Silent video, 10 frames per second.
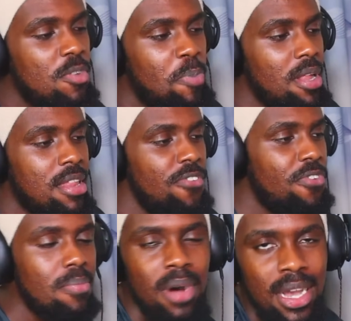built
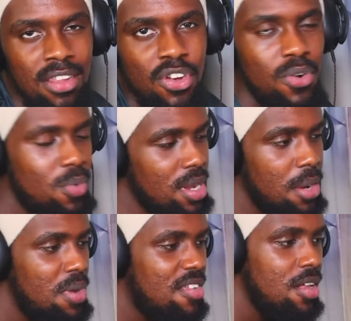different, Mahito. What can
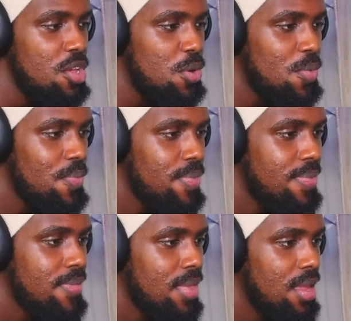we tell you?
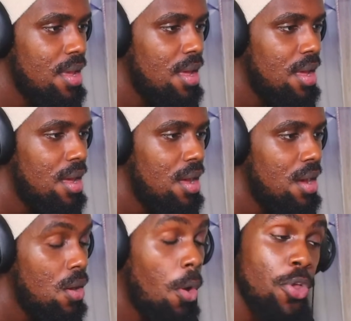
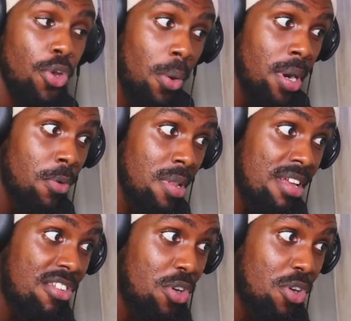Or you don't want to release your